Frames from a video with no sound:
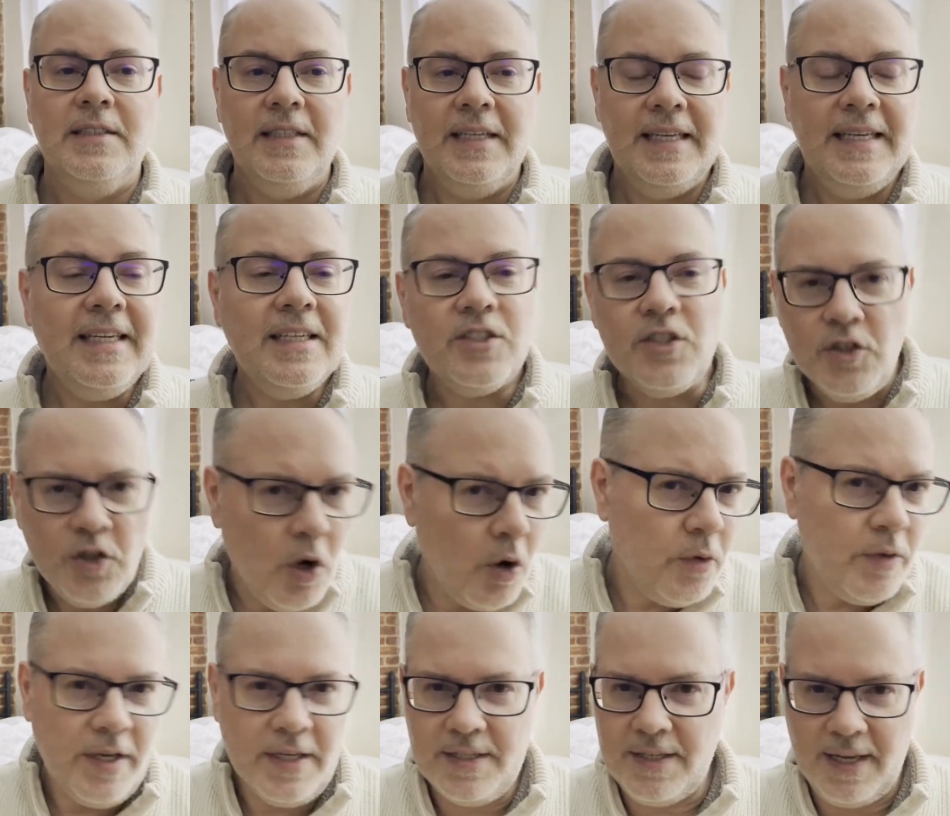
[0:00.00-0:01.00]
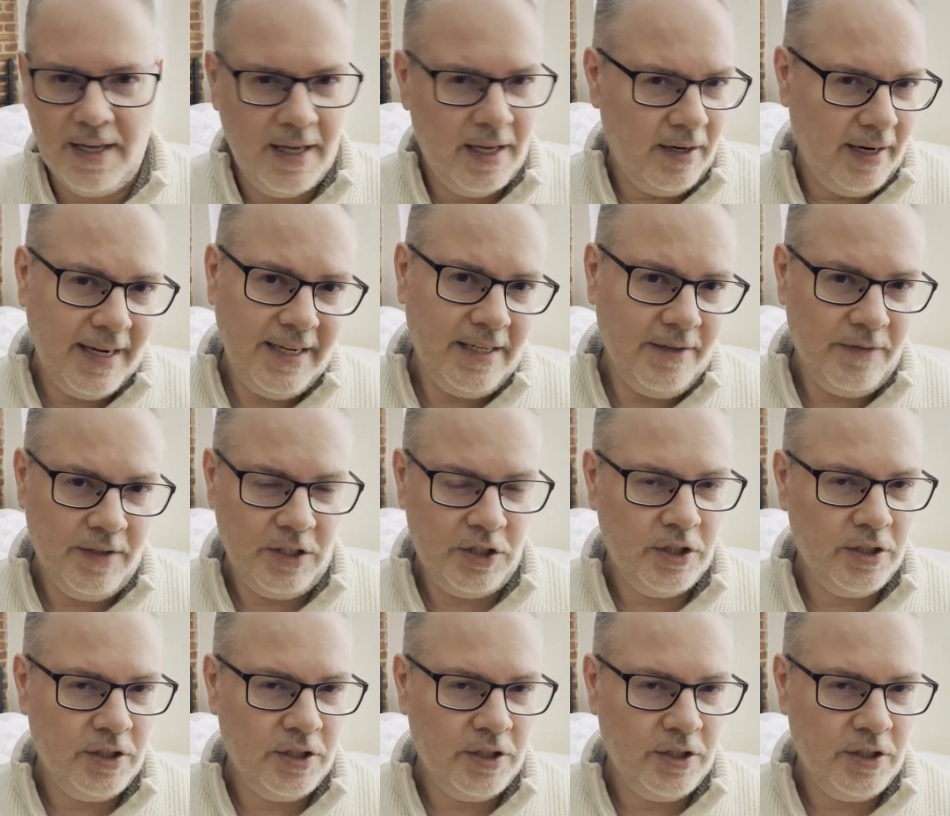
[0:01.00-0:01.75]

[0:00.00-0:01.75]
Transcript: He doesn't know this, uh, any of this.